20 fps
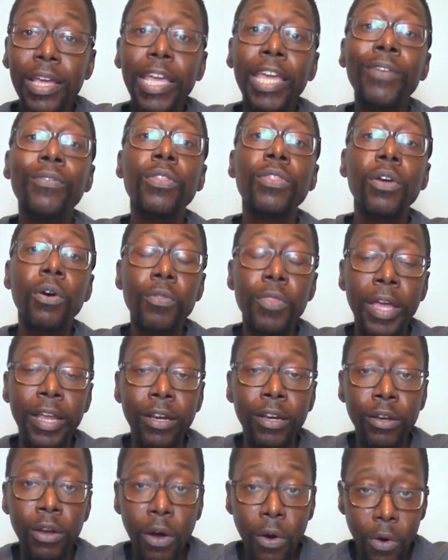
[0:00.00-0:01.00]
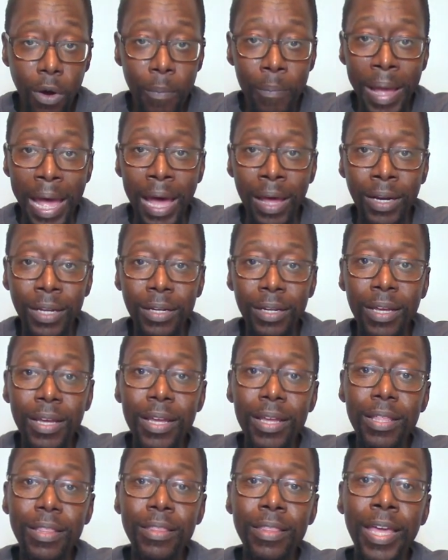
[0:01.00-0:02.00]
Even though they know about it,
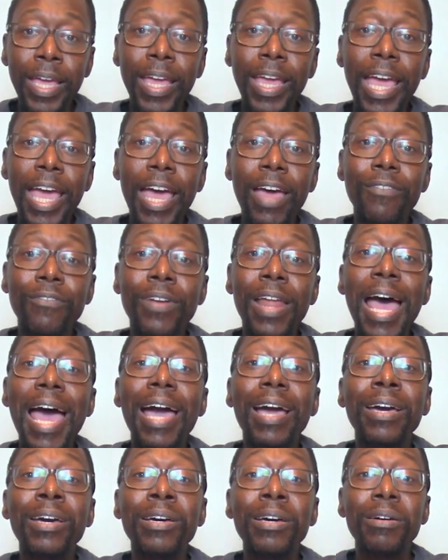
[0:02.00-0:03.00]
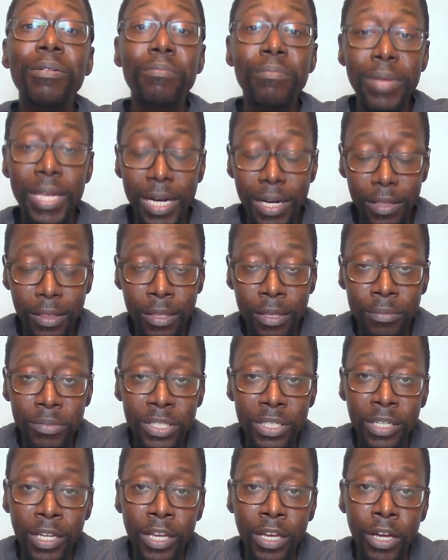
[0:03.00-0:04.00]
they have not committed
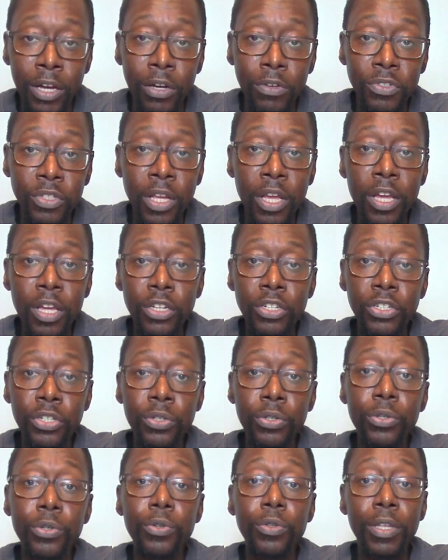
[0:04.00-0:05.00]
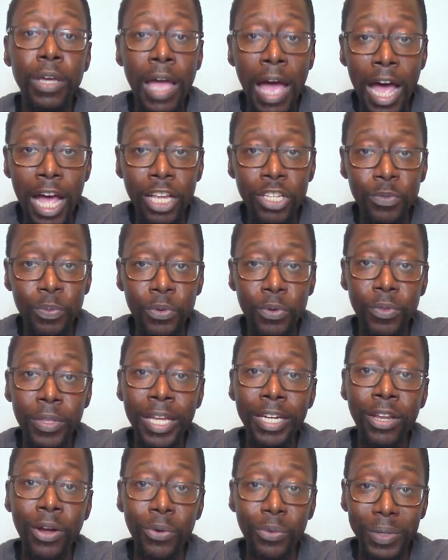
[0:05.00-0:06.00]
themselves to the gospel.
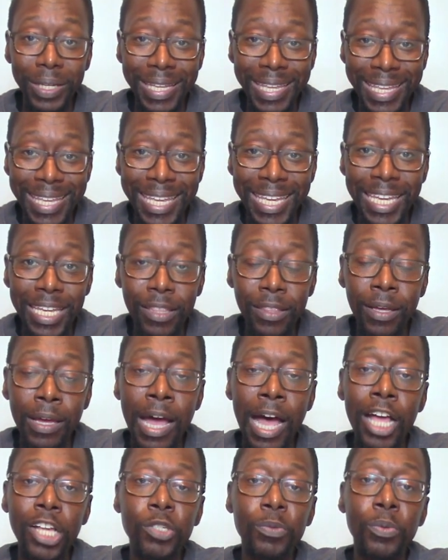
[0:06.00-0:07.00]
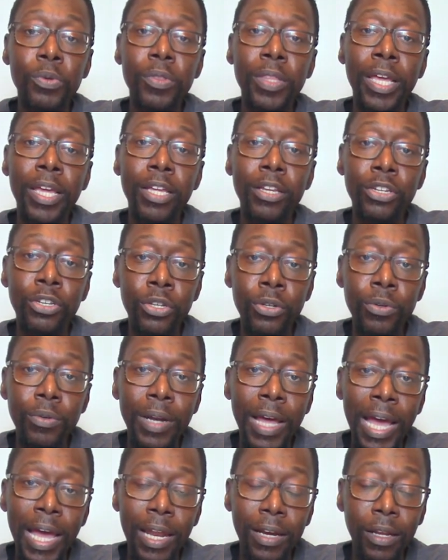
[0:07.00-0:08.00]
They don't heed the gospel. They do
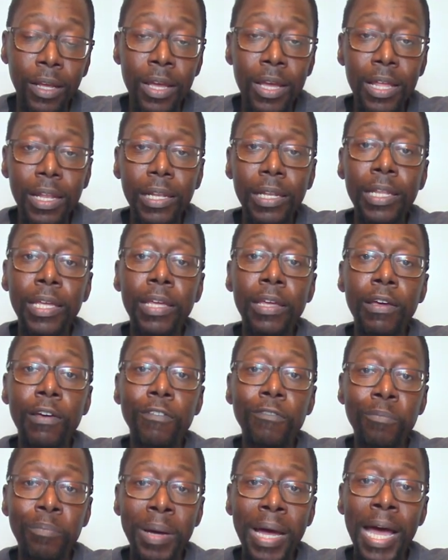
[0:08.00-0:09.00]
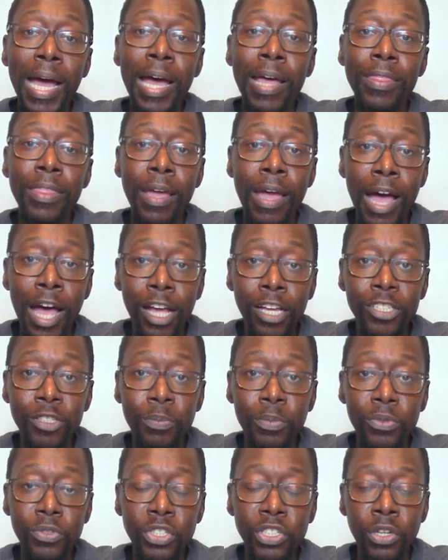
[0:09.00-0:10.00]
not live by the
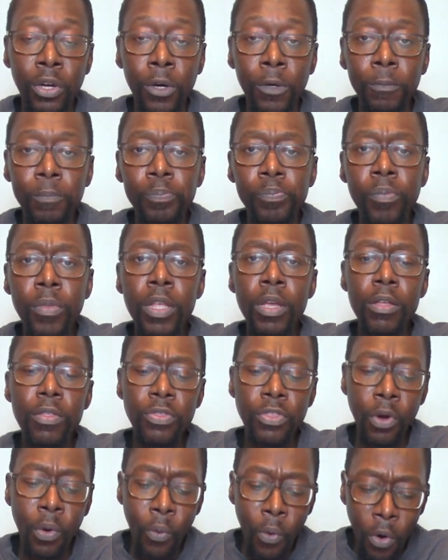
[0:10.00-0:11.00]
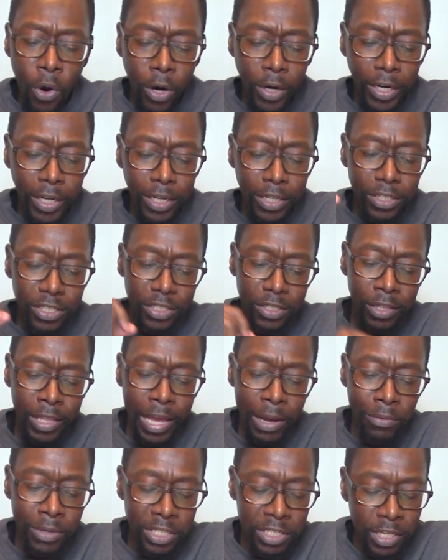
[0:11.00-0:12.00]
gospel. So the warnings
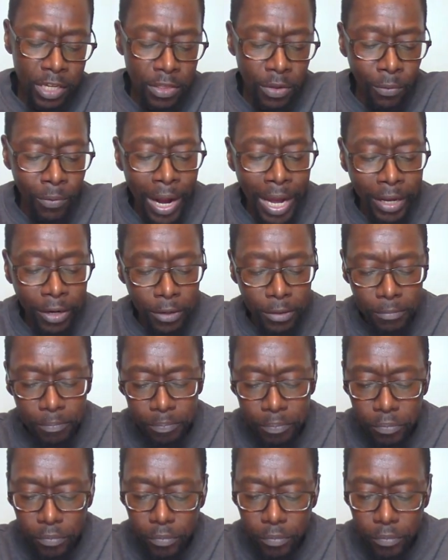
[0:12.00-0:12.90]
that we see the writer